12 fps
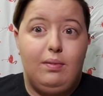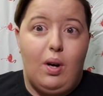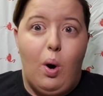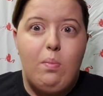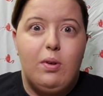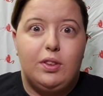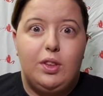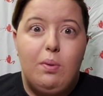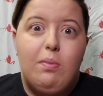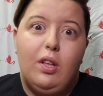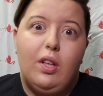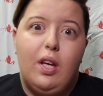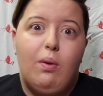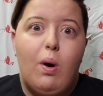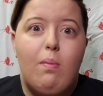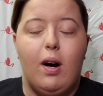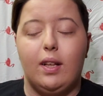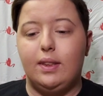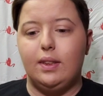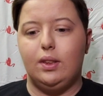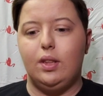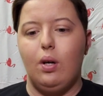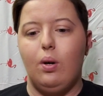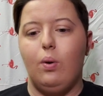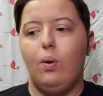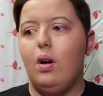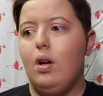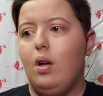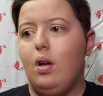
almost human-looking robots. So